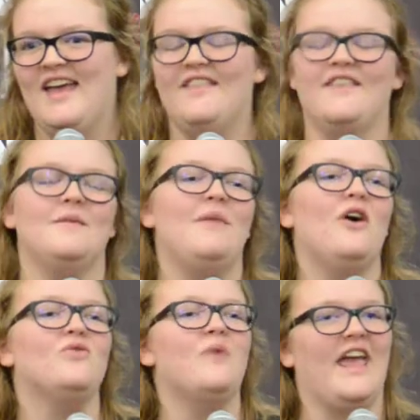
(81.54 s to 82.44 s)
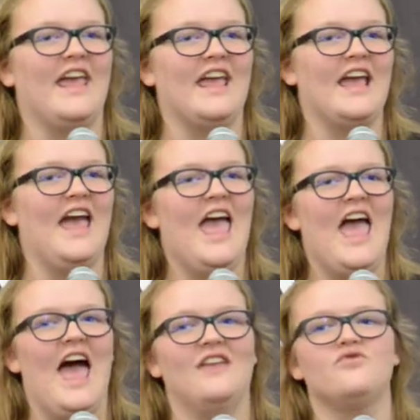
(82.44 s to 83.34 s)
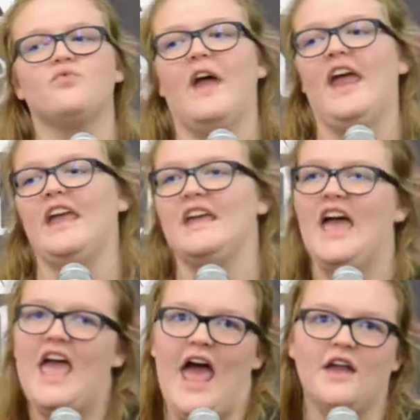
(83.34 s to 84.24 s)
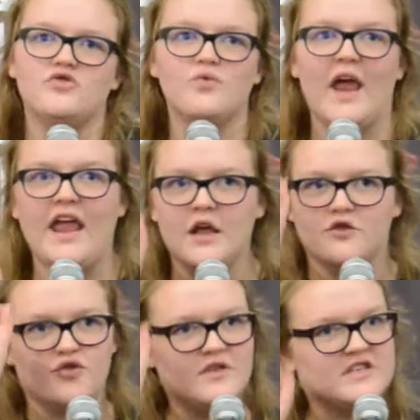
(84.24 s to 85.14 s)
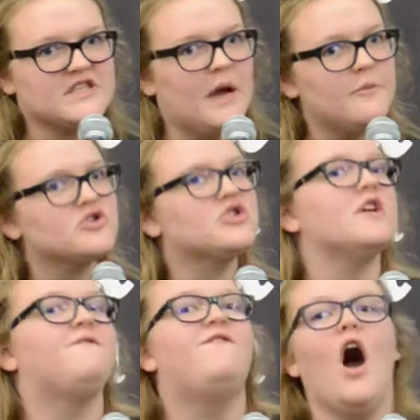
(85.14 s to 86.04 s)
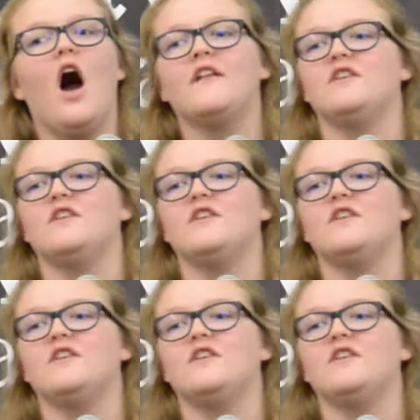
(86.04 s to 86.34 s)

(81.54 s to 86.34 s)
And the bell rang, and rang, and rang through the summer to the fall.